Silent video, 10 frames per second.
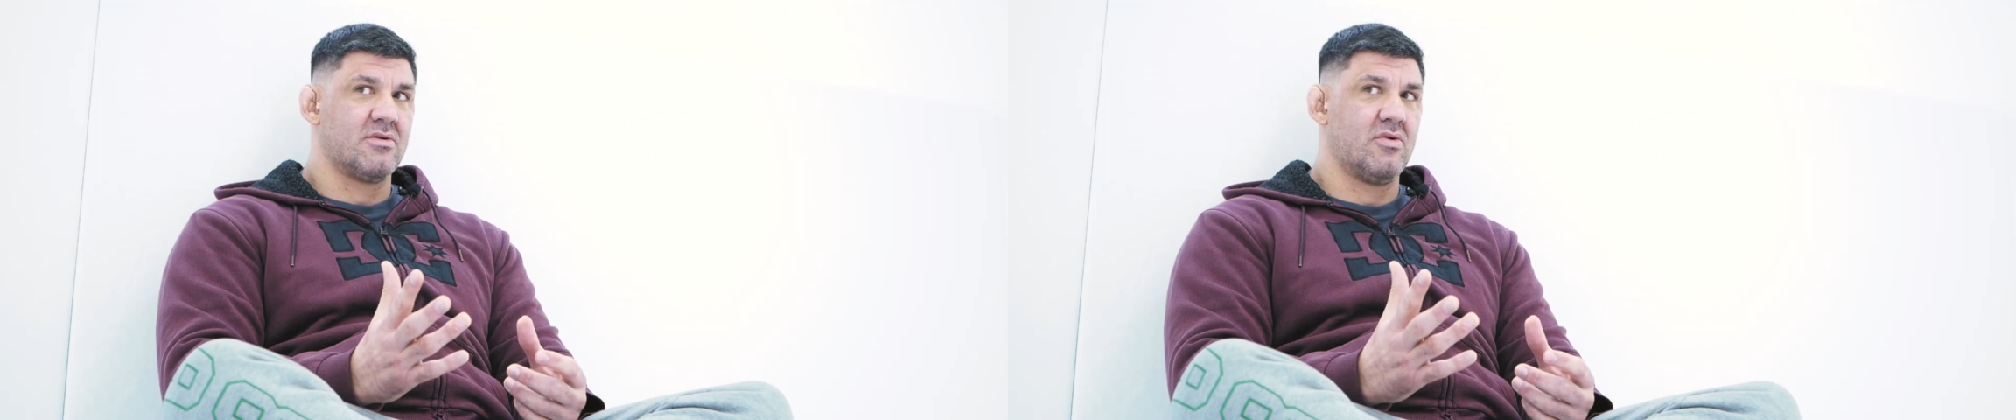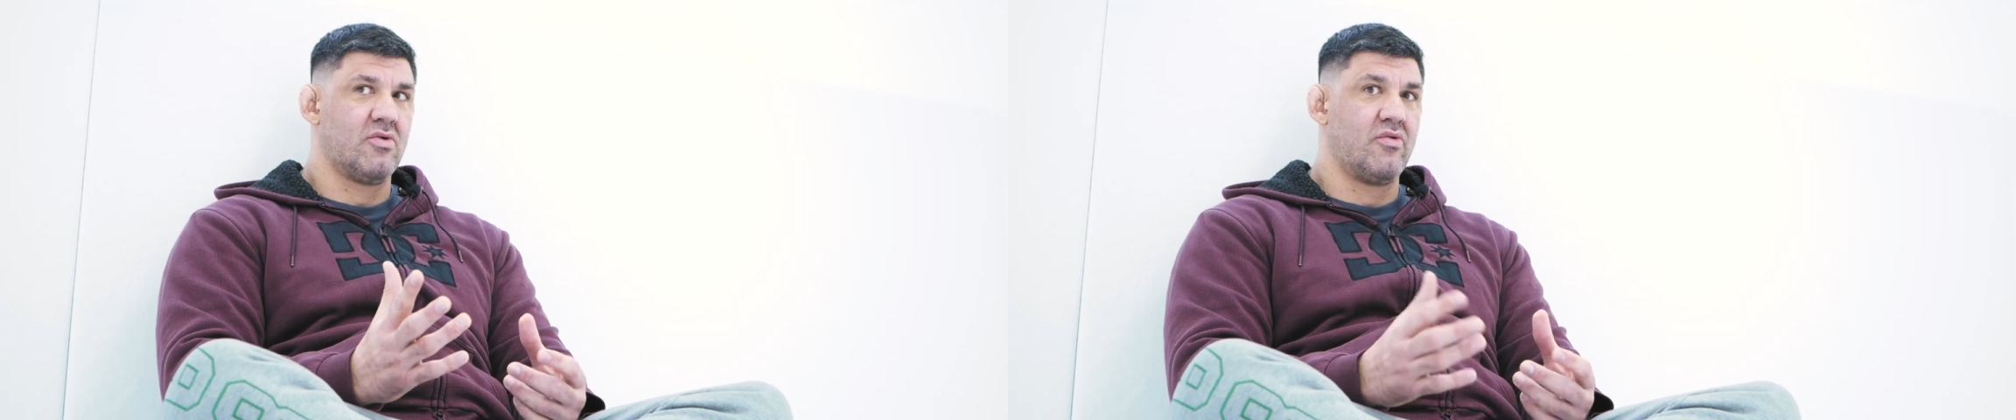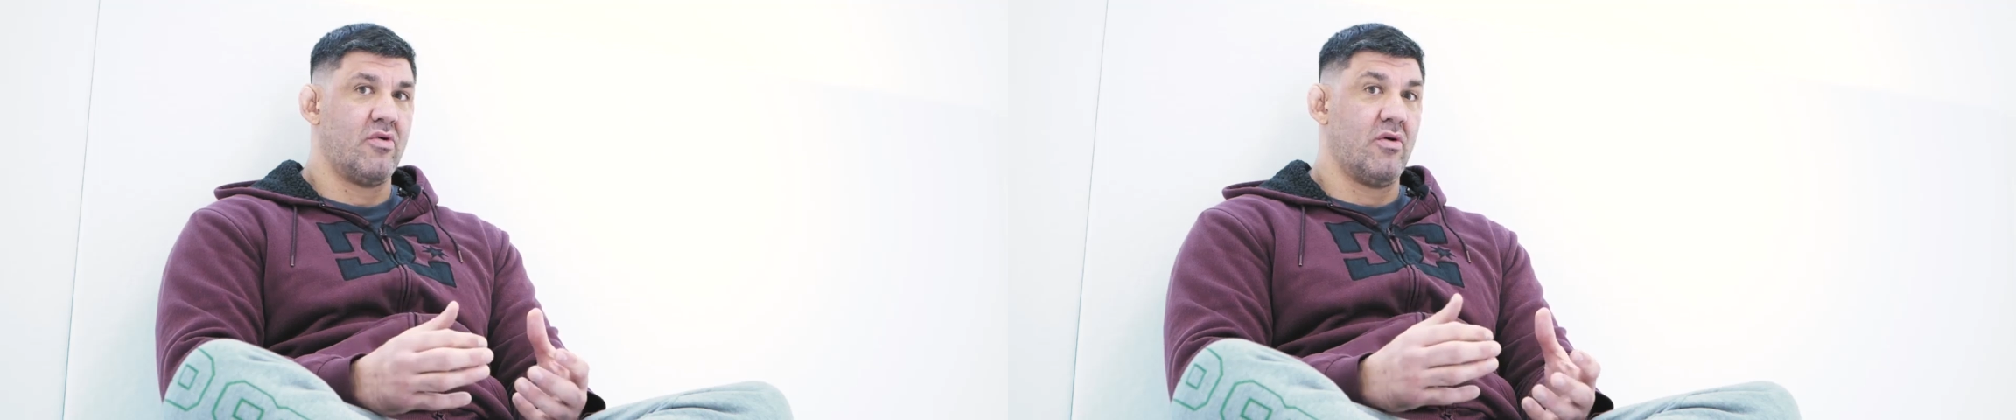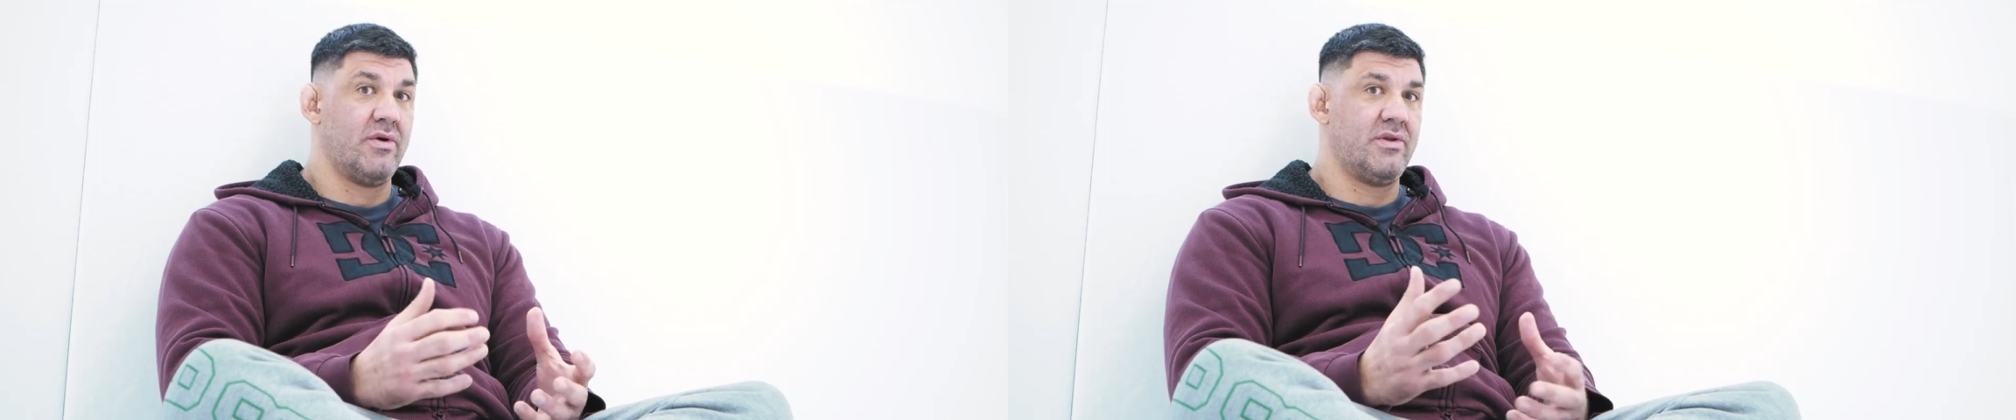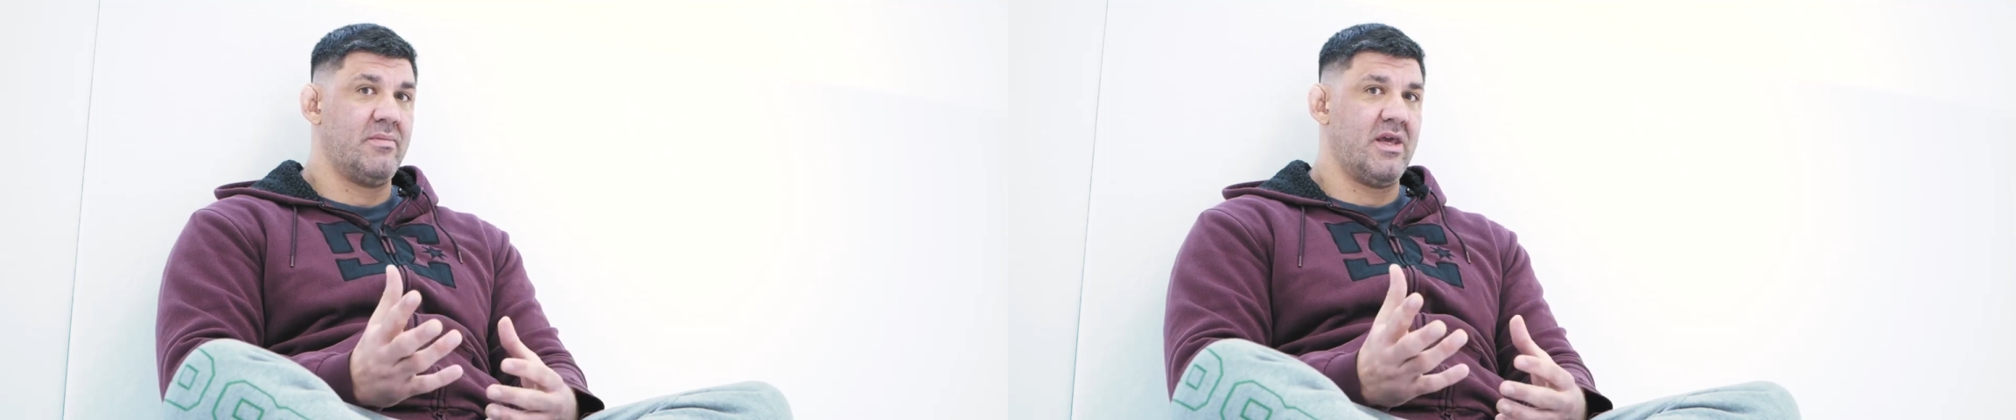who grew
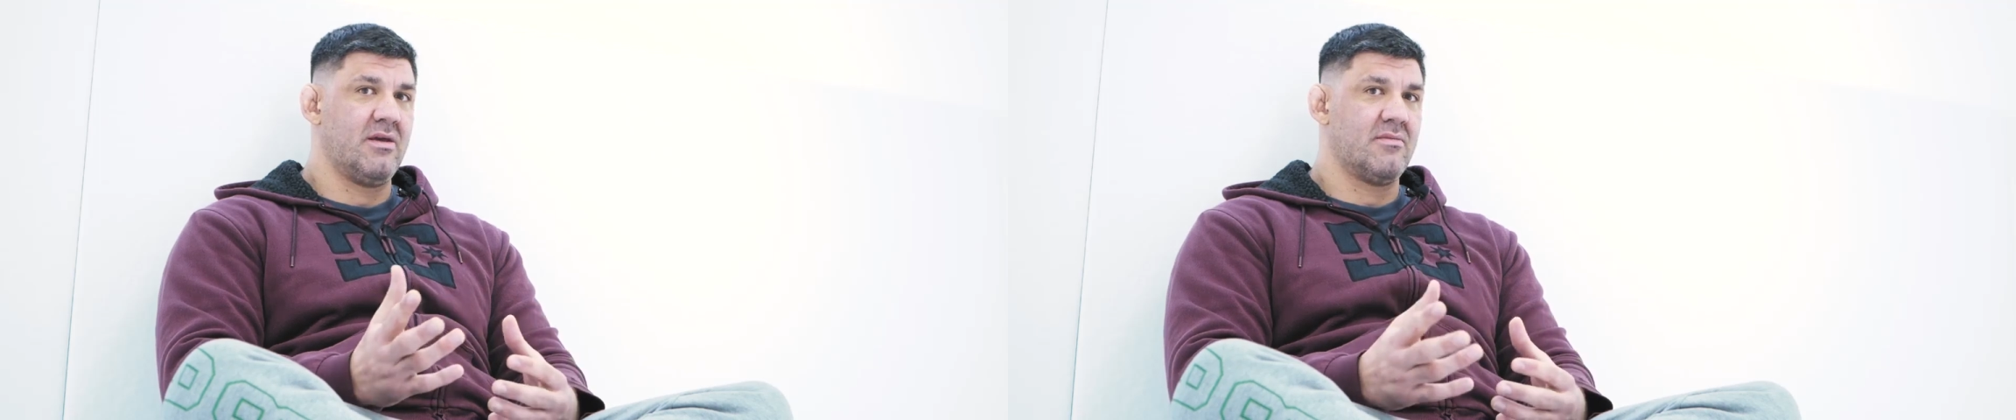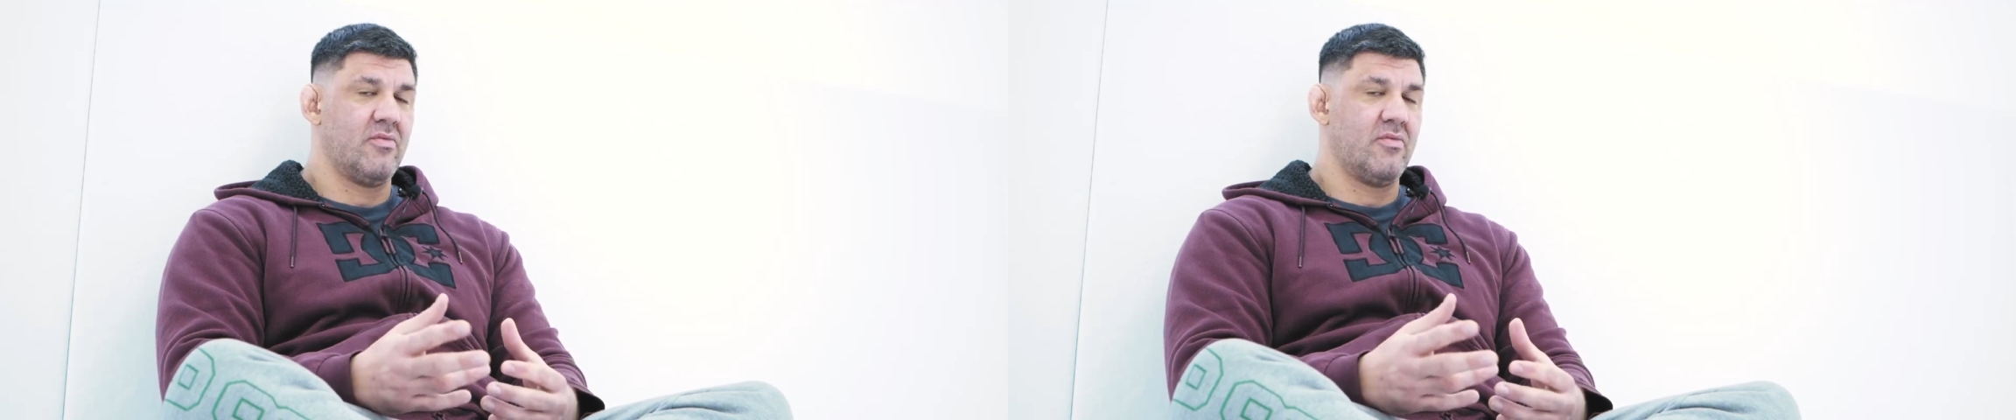with me,